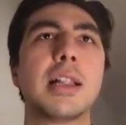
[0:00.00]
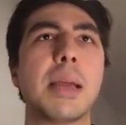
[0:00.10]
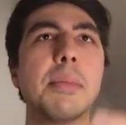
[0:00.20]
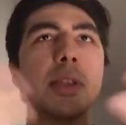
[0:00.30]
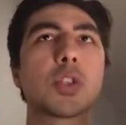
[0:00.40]

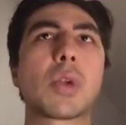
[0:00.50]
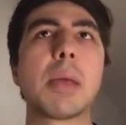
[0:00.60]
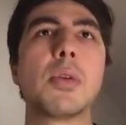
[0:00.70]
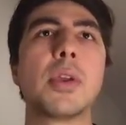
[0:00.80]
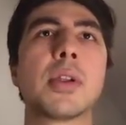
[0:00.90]
let me
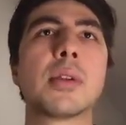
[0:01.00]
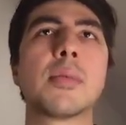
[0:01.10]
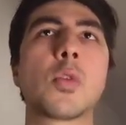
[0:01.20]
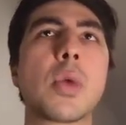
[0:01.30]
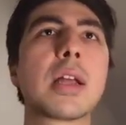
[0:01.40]
describe you
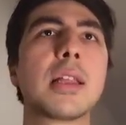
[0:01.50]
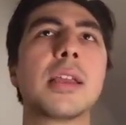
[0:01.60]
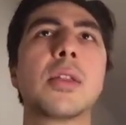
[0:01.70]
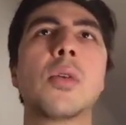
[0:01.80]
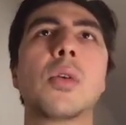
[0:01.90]
here quickly,
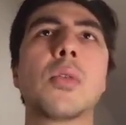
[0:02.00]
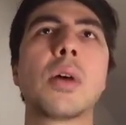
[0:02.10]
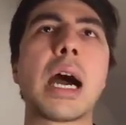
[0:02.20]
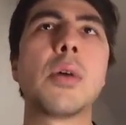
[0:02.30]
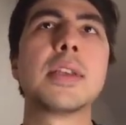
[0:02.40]
you know,
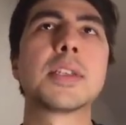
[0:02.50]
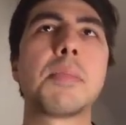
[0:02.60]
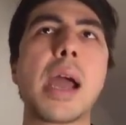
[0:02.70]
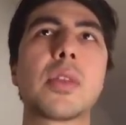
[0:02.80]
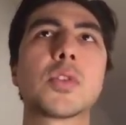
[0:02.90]
how this
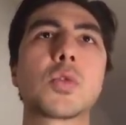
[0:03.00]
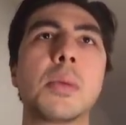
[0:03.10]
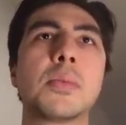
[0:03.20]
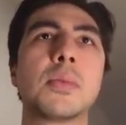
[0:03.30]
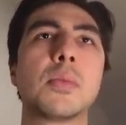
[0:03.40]
Python
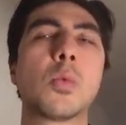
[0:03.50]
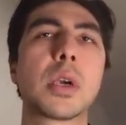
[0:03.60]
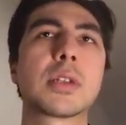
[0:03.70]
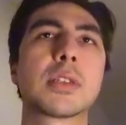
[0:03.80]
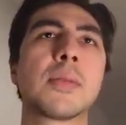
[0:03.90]
script
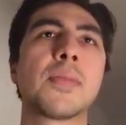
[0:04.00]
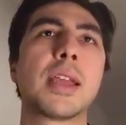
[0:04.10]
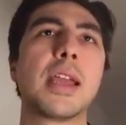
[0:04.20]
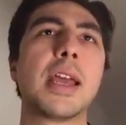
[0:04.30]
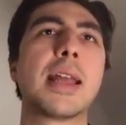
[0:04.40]
works
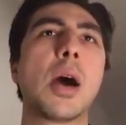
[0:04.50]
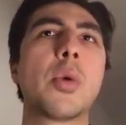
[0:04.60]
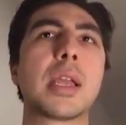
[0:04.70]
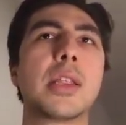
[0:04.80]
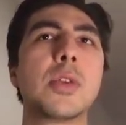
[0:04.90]
and how we
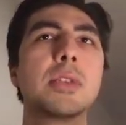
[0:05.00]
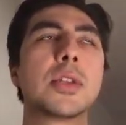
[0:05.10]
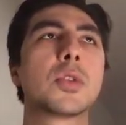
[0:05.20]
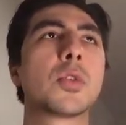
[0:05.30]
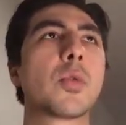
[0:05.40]
can use
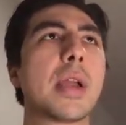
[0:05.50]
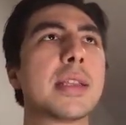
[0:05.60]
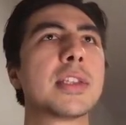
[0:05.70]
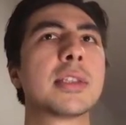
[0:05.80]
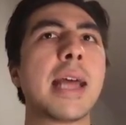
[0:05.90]
it to create
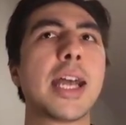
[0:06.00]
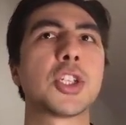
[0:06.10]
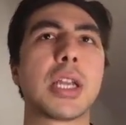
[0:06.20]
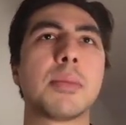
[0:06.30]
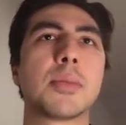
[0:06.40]
this
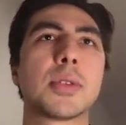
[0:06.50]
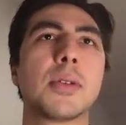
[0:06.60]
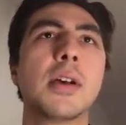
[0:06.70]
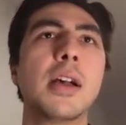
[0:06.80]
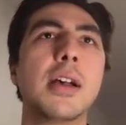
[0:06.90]
dash cam.
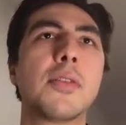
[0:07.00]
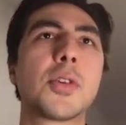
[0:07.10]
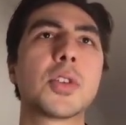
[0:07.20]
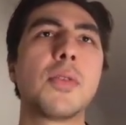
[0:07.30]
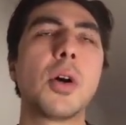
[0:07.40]
So
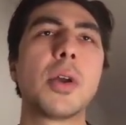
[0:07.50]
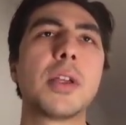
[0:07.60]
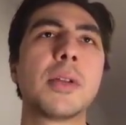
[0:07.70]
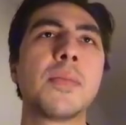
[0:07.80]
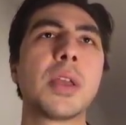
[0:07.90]
first of all
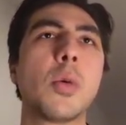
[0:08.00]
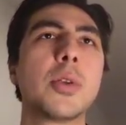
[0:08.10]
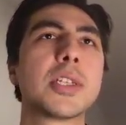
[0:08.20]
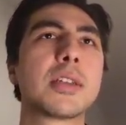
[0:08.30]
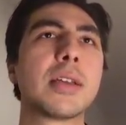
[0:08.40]
here, we're
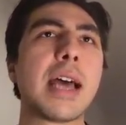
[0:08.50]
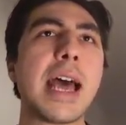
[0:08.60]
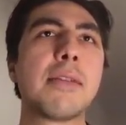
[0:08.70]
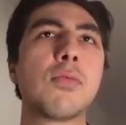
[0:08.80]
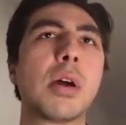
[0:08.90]
just gonna
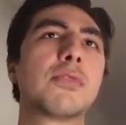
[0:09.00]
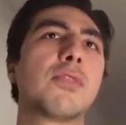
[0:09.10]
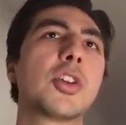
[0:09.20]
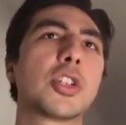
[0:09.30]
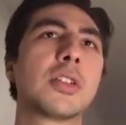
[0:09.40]
have one
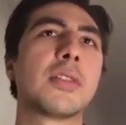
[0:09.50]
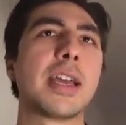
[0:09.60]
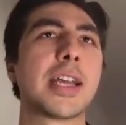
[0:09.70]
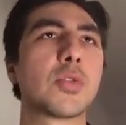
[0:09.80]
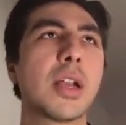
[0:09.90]
function
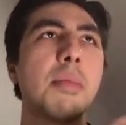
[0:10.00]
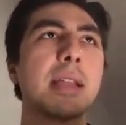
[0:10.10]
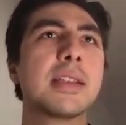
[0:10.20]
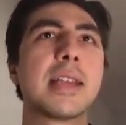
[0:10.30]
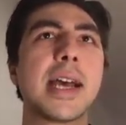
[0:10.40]
and I try to make
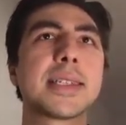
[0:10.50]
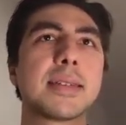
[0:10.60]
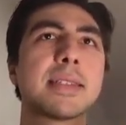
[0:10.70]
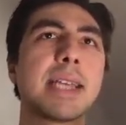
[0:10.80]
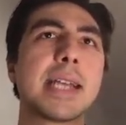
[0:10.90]
this as
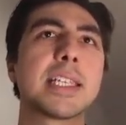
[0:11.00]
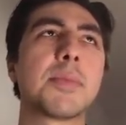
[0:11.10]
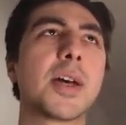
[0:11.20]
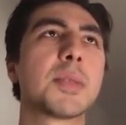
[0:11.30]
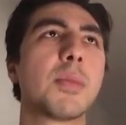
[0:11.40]
concise as
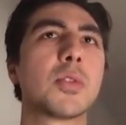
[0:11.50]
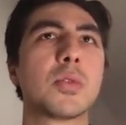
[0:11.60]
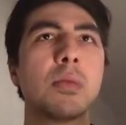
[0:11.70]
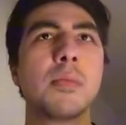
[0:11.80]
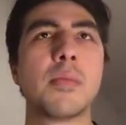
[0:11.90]
possible
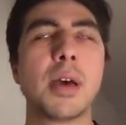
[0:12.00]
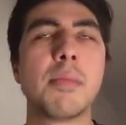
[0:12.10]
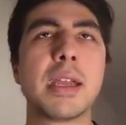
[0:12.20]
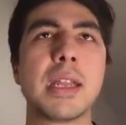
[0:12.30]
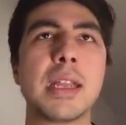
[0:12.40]
to uh,
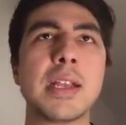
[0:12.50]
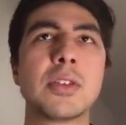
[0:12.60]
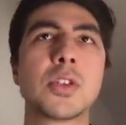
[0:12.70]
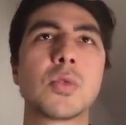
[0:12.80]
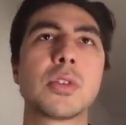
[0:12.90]
make it
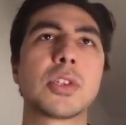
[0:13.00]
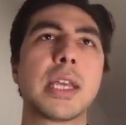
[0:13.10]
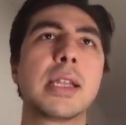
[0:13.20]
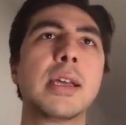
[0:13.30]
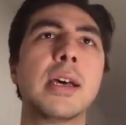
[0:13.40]
easier to
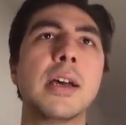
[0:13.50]
understand.